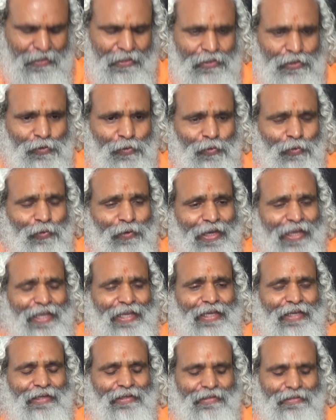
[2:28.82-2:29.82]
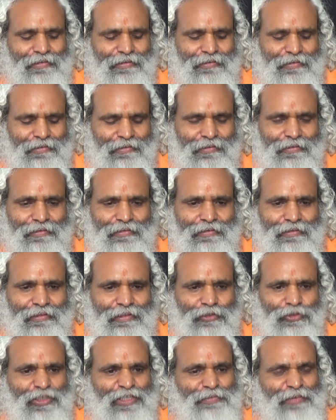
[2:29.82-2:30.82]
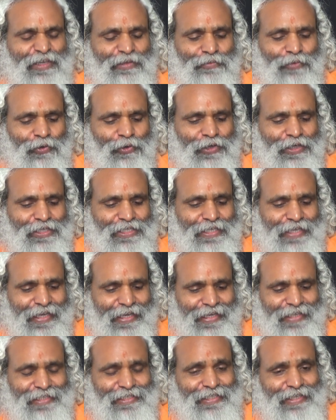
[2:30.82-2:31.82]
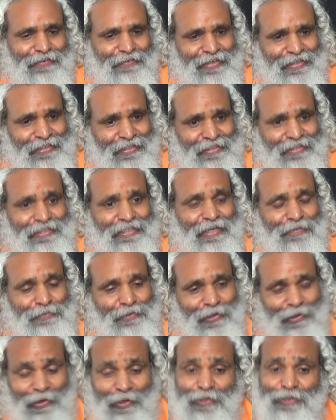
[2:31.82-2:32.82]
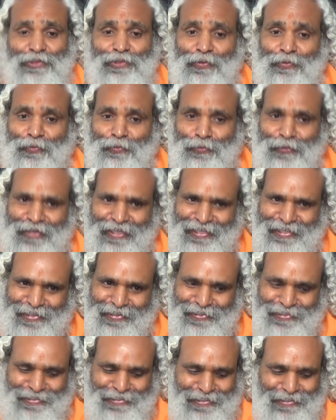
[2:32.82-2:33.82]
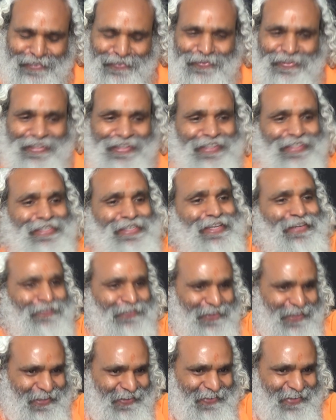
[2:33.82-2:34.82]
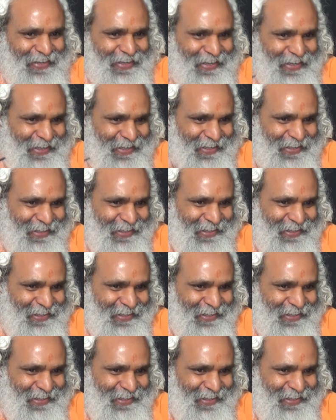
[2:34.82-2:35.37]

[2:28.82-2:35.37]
So why this was being focused again, 17th chapter also will continue in the same way, okay?